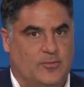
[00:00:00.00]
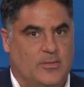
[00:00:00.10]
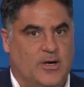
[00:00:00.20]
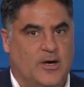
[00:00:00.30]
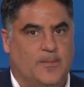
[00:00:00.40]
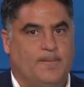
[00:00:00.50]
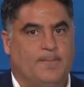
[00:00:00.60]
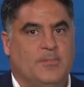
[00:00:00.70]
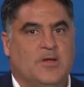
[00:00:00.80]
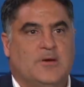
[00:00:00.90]
Um, Sorry. Um,
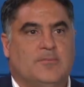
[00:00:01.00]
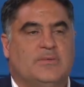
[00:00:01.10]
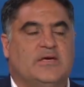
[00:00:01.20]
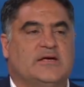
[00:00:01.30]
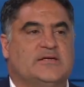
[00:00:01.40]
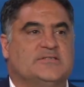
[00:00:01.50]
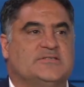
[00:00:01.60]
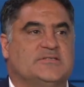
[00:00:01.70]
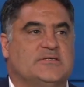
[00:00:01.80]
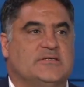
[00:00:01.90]

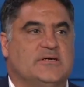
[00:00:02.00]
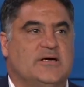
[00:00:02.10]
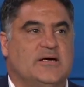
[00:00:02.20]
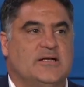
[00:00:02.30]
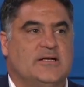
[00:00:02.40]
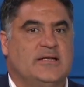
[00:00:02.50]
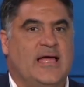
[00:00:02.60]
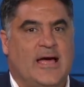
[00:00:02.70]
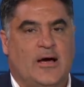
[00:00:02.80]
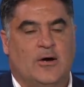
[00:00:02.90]
because uh,
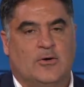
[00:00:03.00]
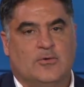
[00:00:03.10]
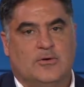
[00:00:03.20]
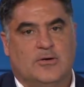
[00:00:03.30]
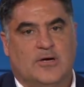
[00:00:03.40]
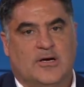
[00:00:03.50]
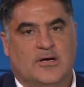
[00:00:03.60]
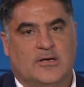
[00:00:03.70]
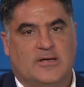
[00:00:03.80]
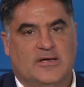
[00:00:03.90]
now
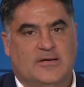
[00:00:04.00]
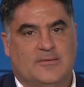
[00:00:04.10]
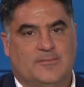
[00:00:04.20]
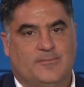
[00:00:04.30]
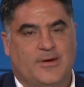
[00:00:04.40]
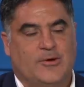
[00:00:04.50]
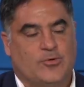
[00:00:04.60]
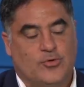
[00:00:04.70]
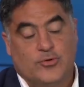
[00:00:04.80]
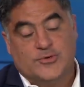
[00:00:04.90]
uh, Beto
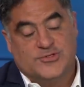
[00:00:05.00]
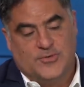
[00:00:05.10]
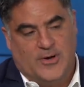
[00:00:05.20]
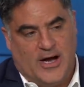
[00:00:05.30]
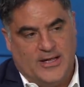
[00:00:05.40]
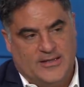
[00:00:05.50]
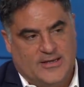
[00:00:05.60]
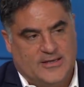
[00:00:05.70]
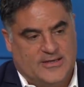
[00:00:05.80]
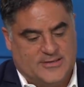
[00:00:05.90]
Cruz, who I
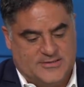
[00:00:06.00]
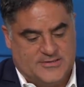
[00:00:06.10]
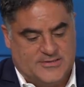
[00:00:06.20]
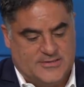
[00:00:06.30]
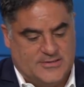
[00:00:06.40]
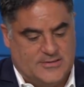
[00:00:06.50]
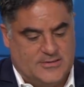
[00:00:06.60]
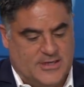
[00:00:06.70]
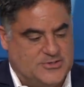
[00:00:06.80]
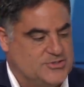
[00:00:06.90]
think is,
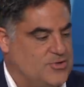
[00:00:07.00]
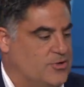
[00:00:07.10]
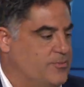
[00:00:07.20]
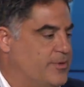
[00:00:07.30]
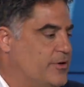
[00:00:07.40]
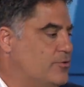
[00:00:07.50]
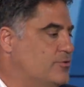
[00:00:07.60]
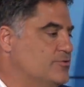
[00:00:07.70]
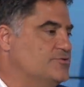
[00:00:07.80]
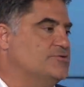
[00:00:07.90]
I just called him Beto Cruz.